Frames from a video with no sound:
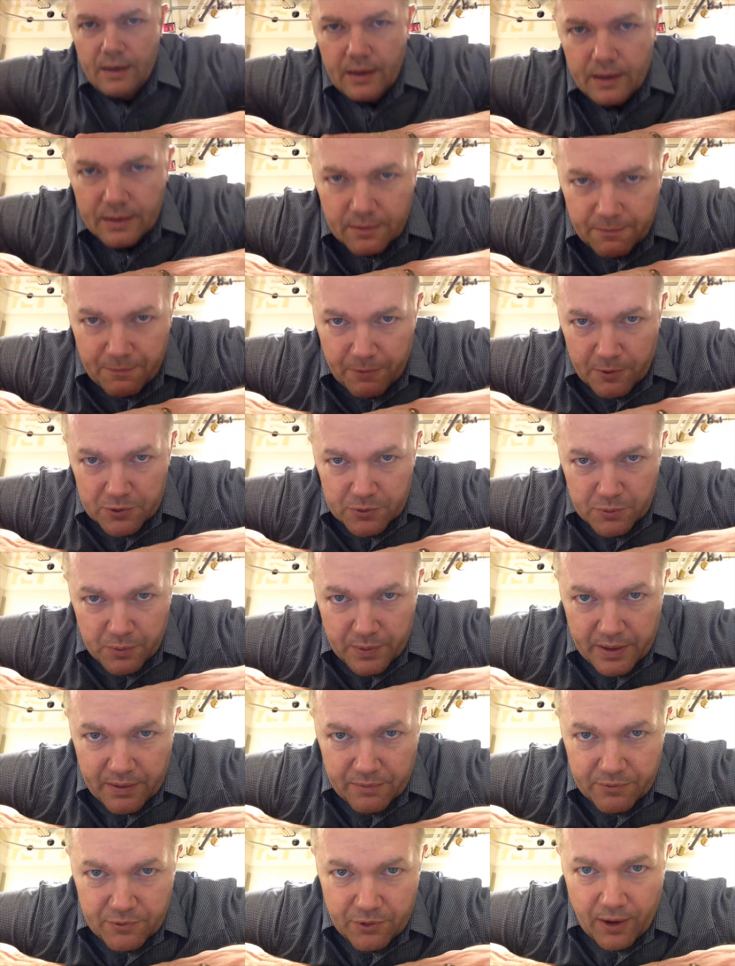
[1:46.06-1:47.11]
In the first
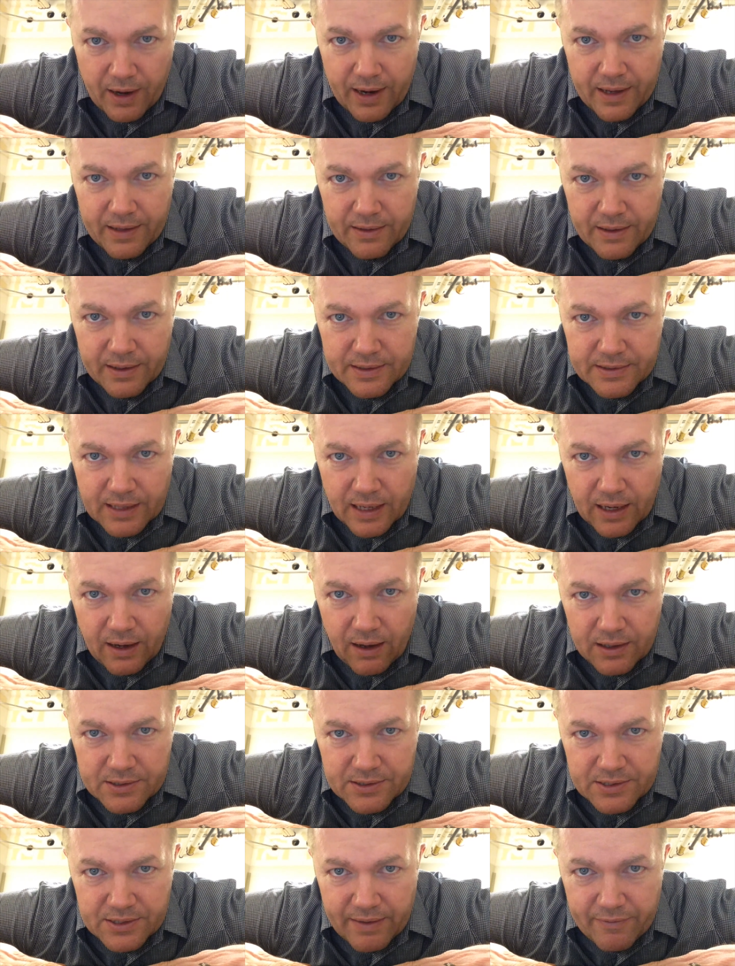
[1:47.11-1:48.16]
week of trying this, I
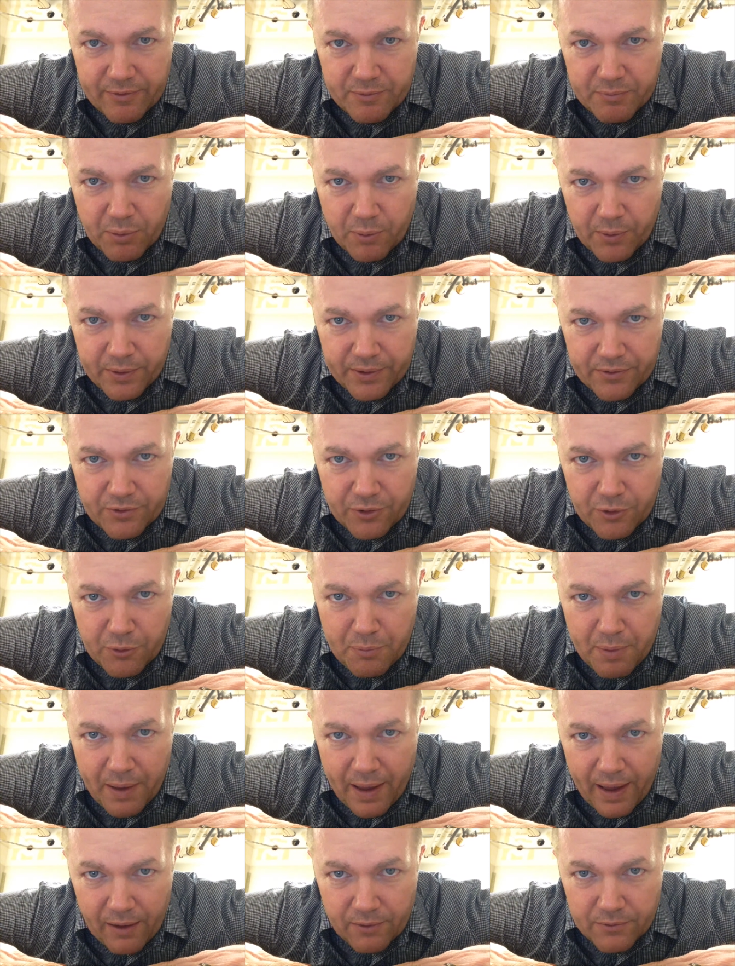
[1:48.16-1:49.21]
lost 7.2
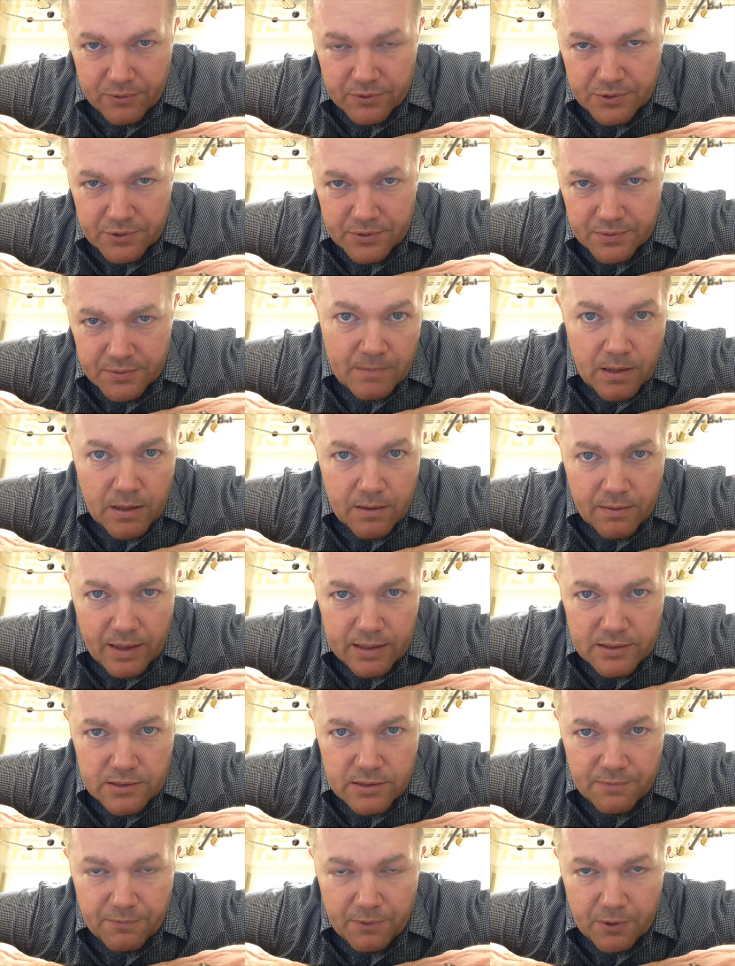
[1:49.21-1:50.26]
pounds.
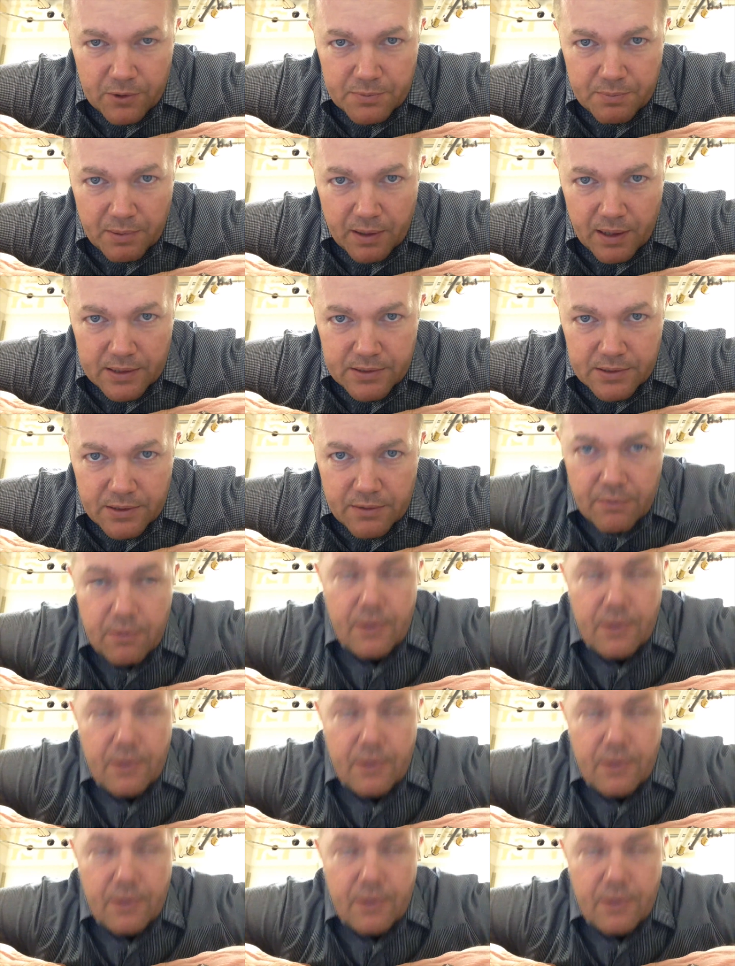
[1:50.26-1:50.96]
That's the first positive.